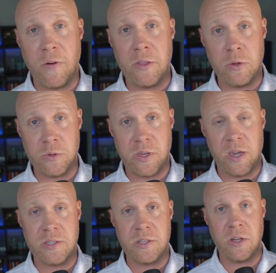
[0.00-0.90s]
those
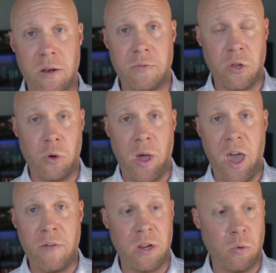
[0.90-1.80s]
case studies if you don't
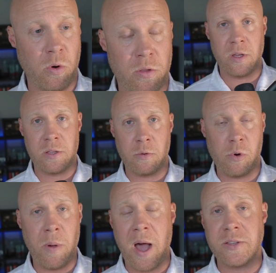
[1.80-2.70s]
have anywhere a
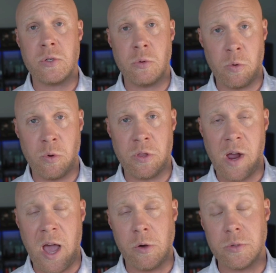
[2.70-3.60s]
repository where they're
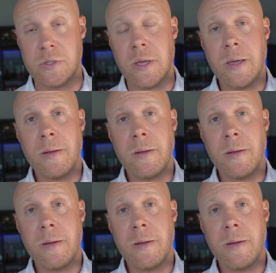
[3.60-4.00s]
housed.